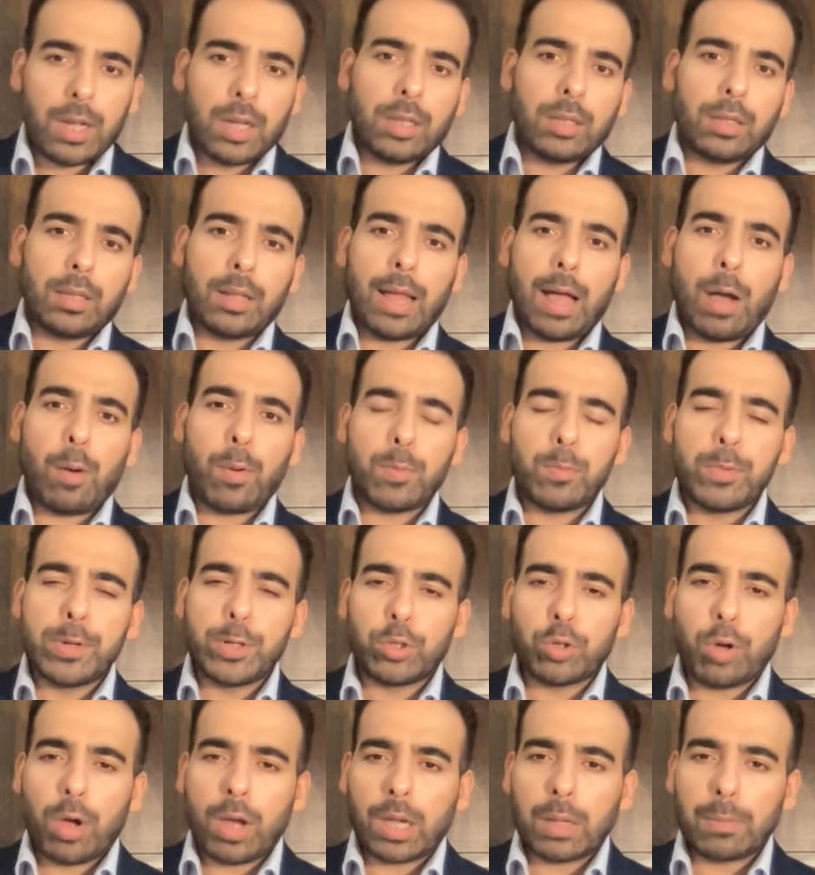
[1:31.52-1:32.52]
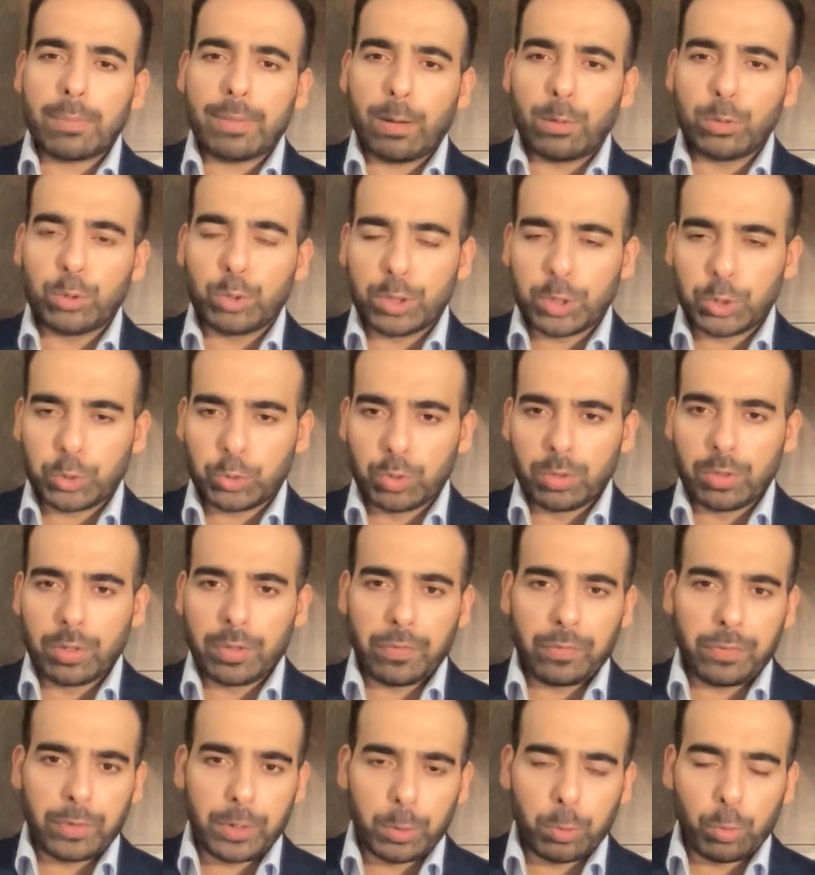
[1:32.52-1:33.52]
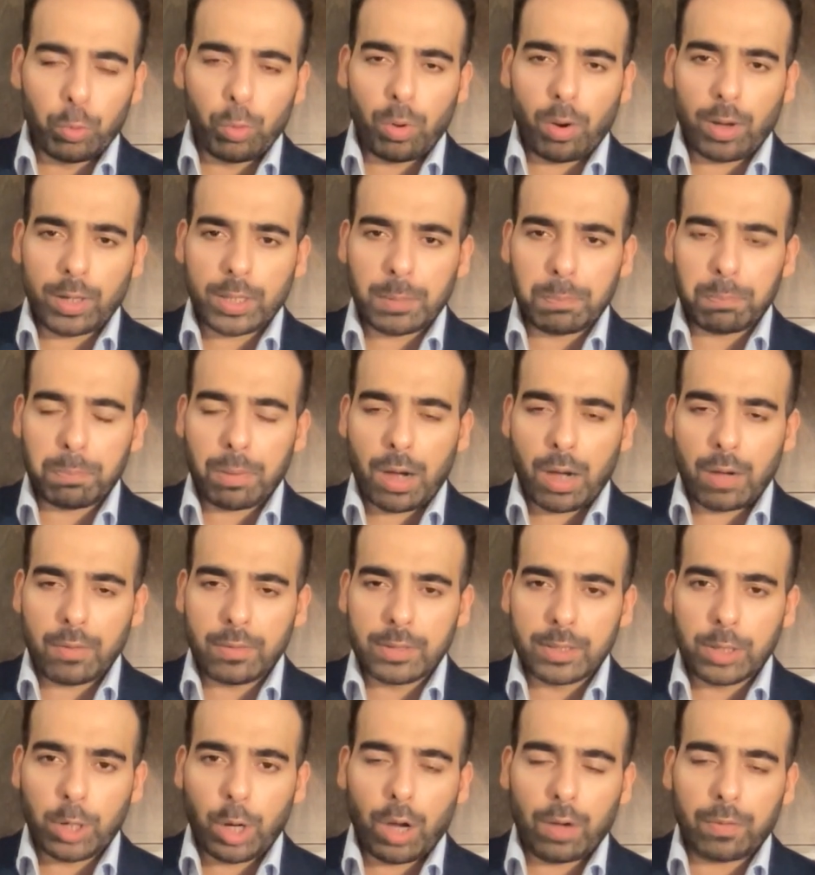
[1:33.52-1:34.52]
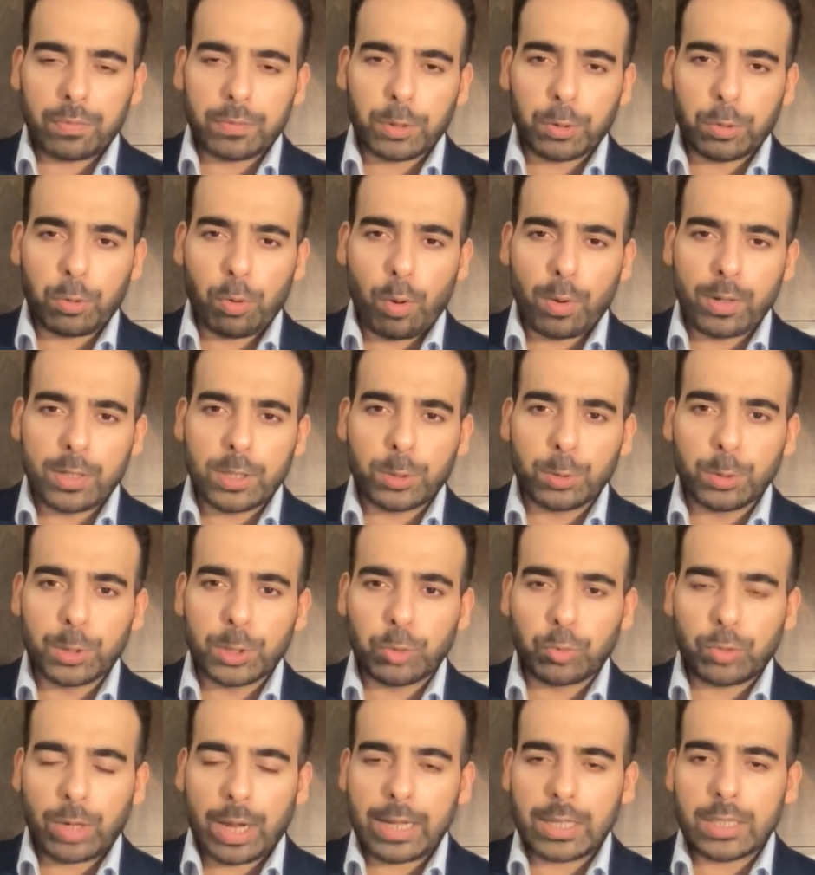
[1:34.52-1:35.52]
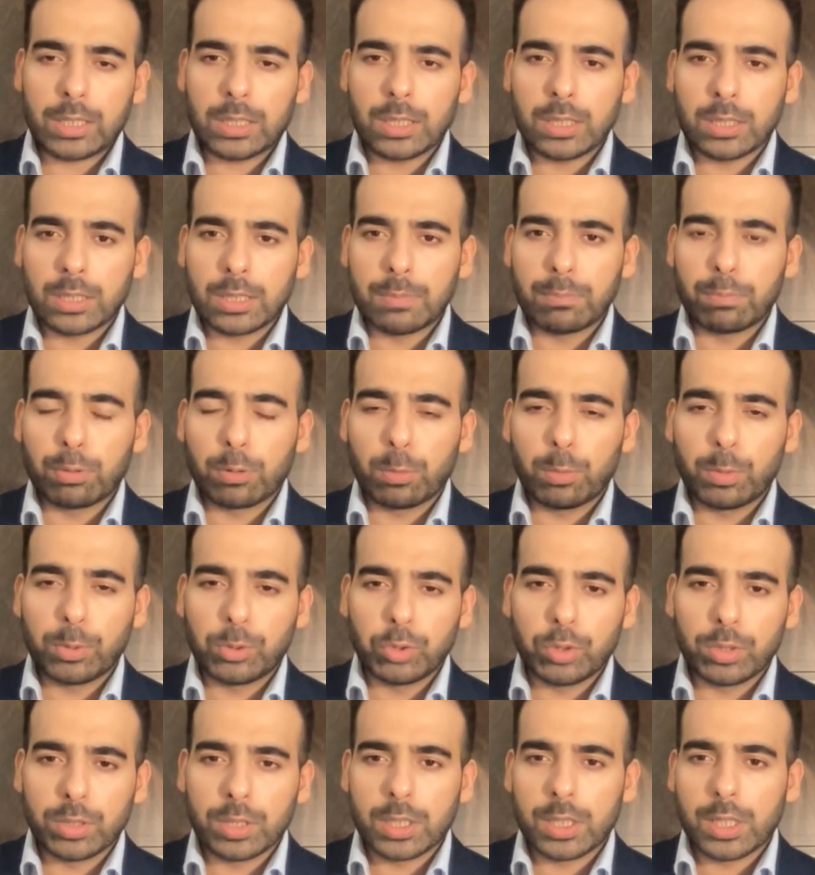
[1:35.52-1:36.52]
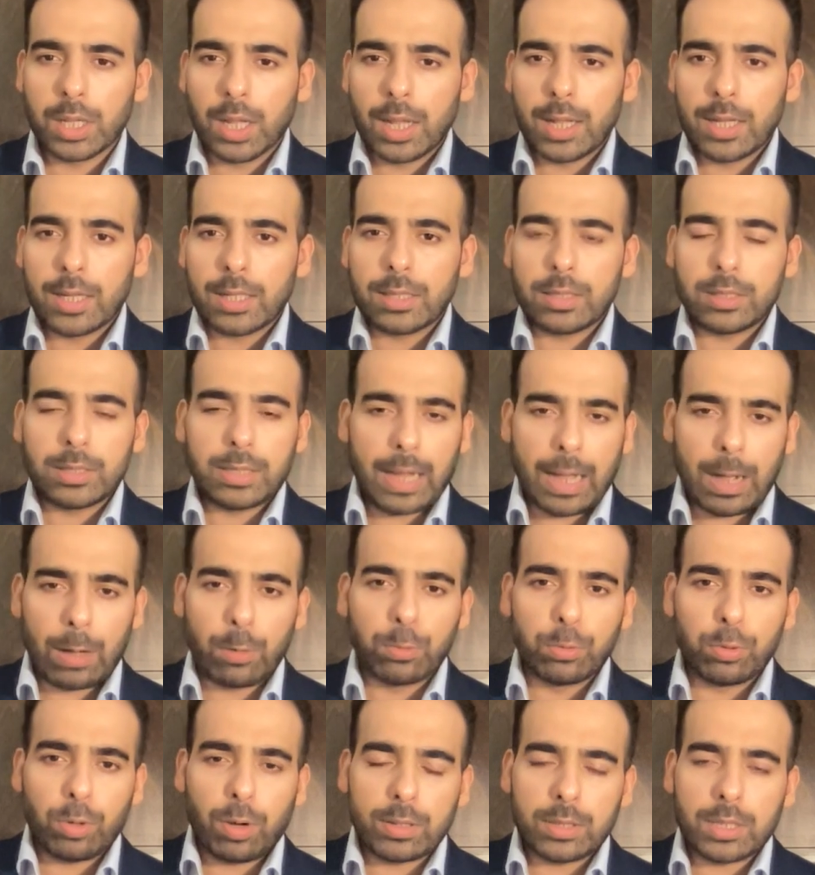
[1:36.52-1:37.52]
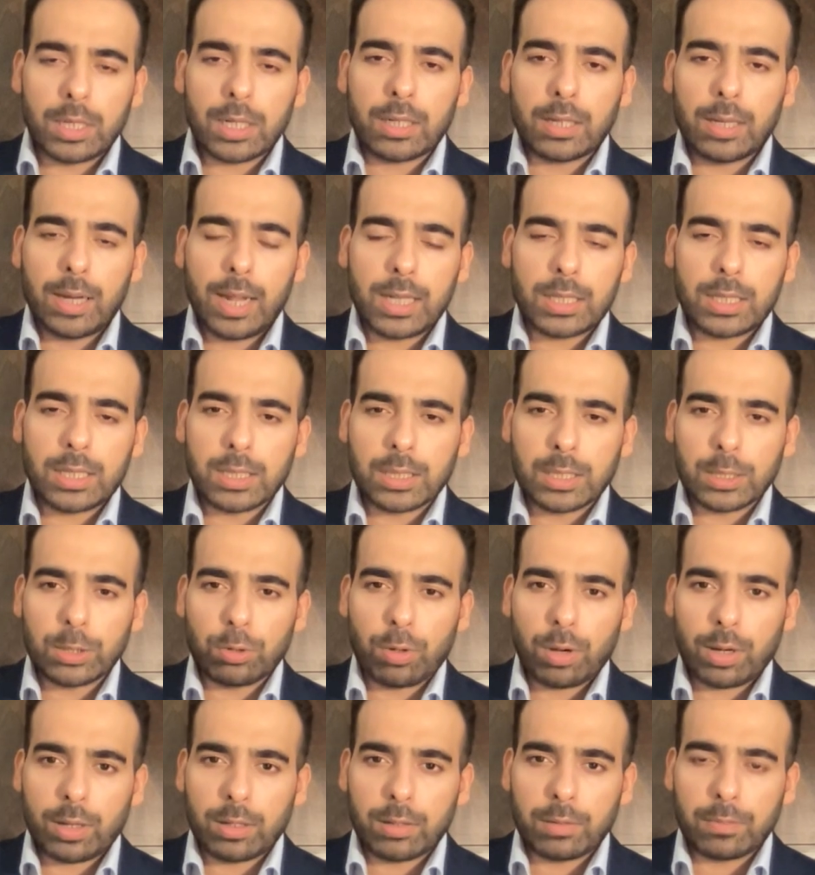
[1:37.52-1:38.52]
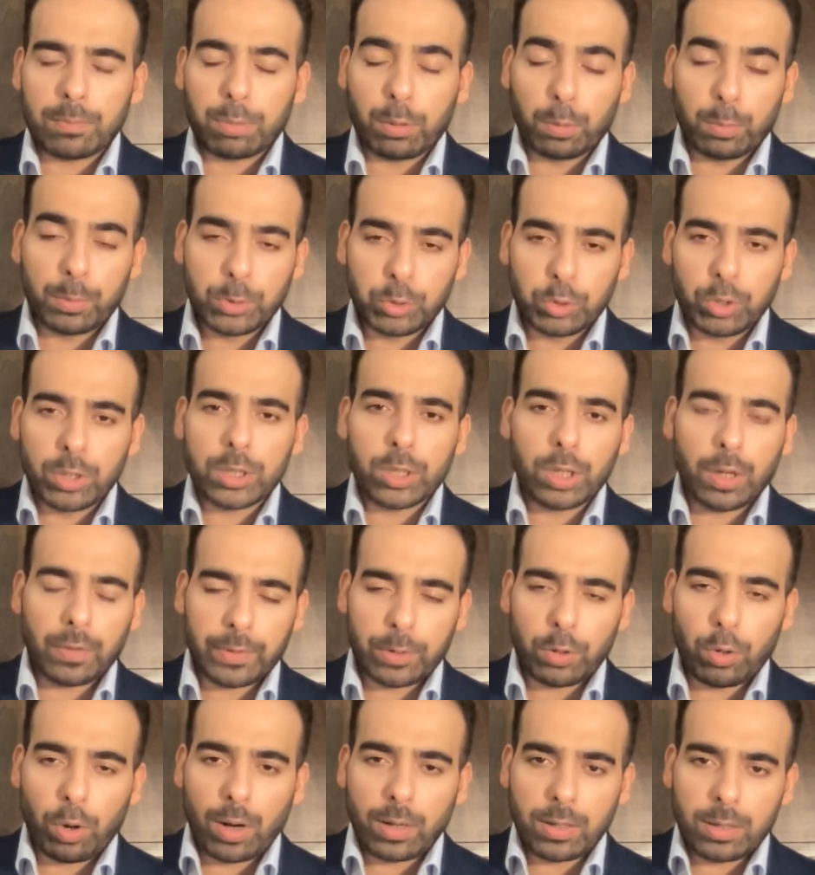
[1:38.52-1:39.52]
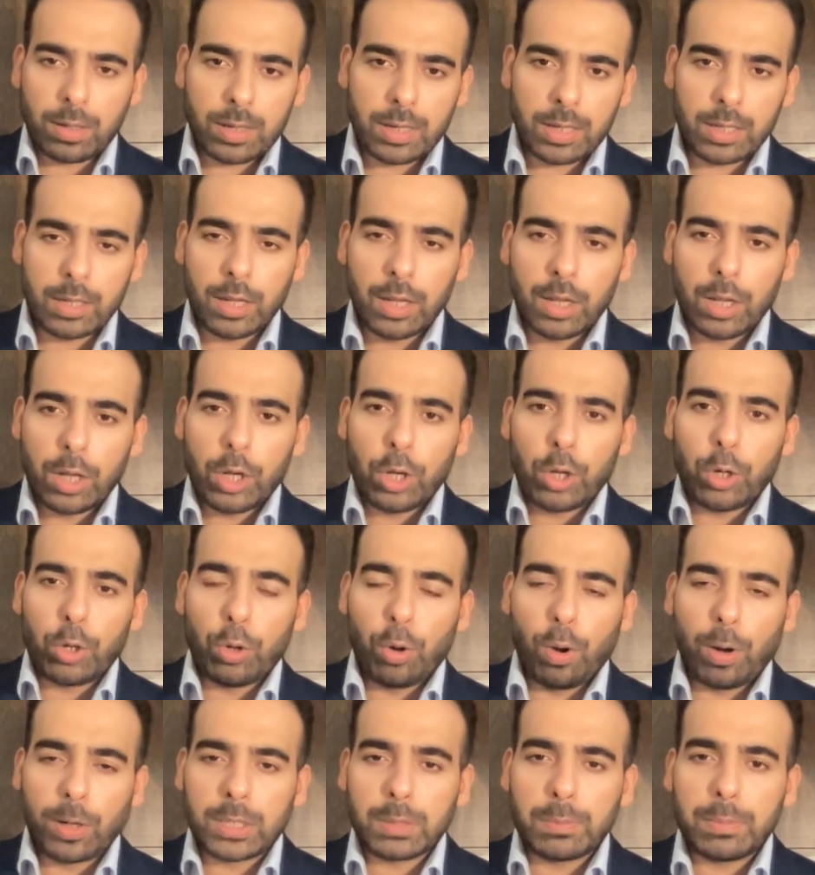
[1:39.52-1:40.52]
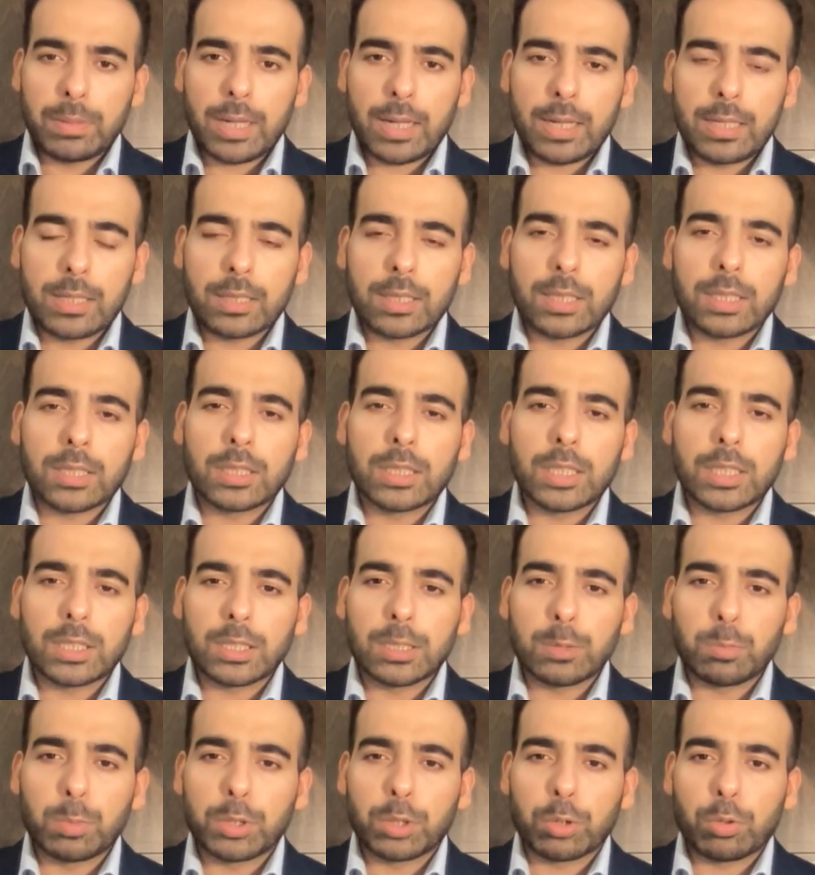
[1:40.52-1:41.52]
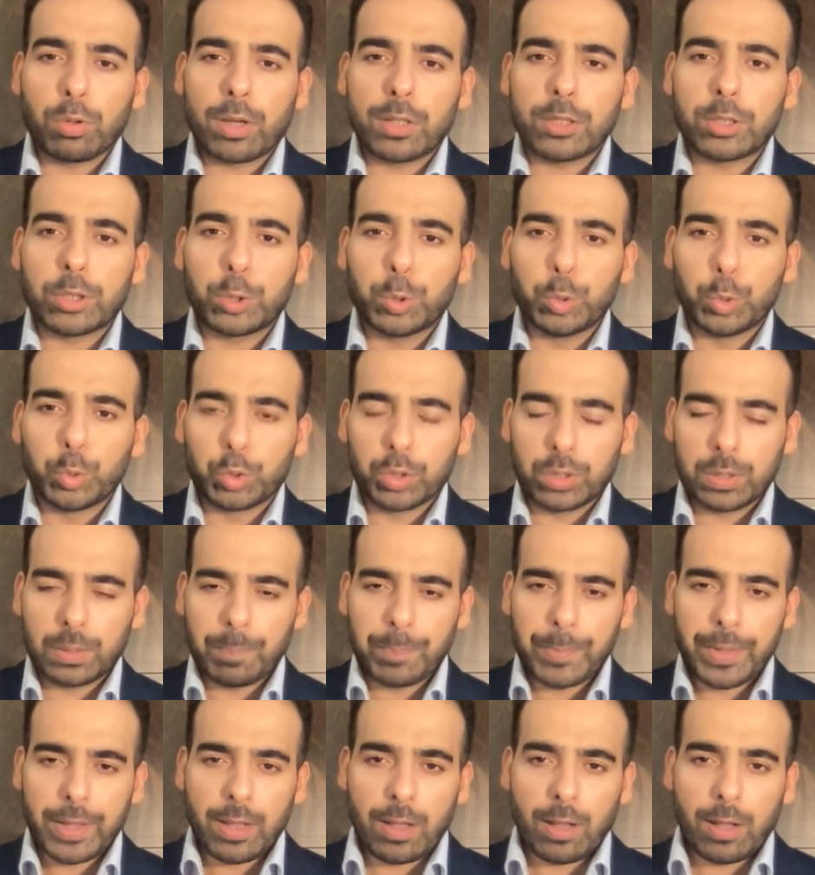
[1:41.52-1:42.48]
Now, when we talk about judicial review or the power of the courts to strike certain provisions down or declare certain provisions of an ordinary law to be inconsistent with the Constitution,